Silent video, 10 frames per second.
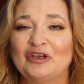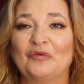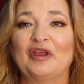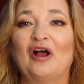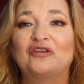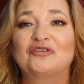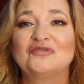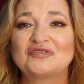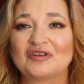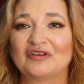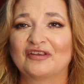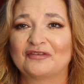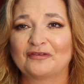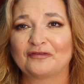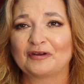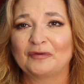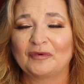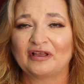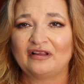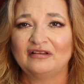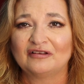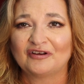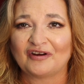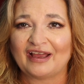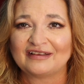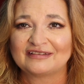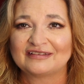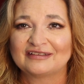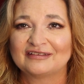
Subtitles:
We all do still live in free will, correct?